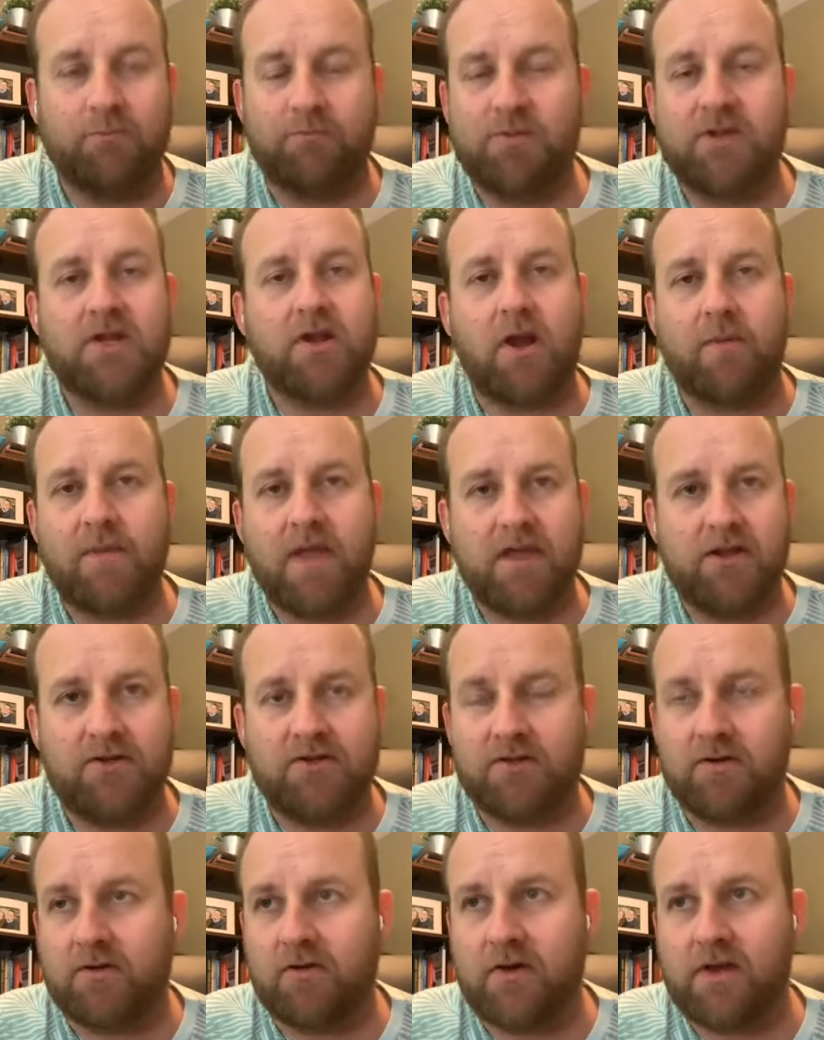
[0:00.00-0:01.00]
PR
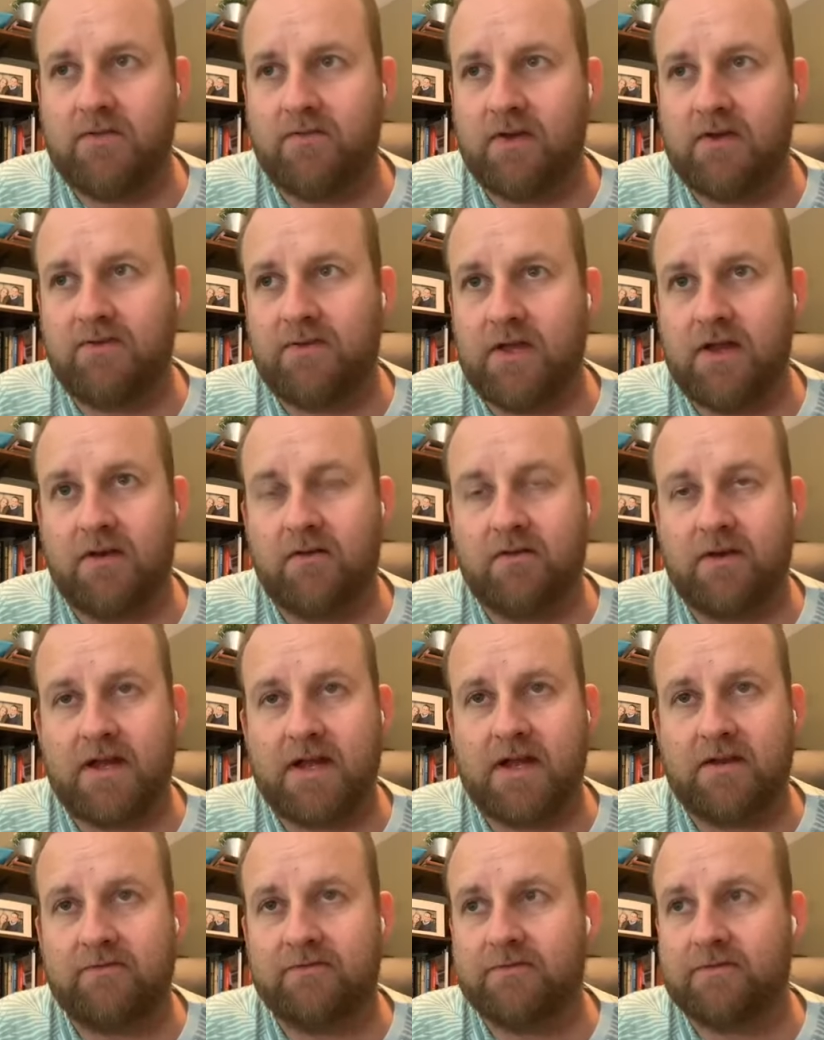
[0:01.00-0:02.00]
manager, or even if they don't
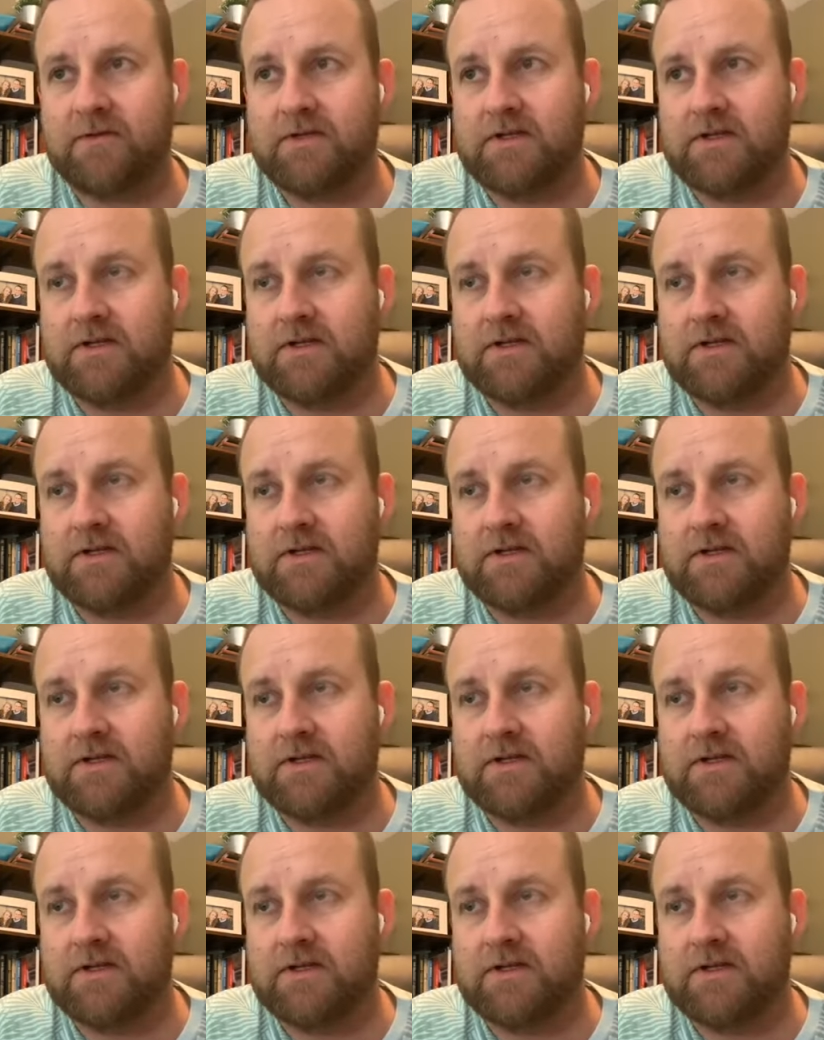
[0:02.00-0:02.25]
have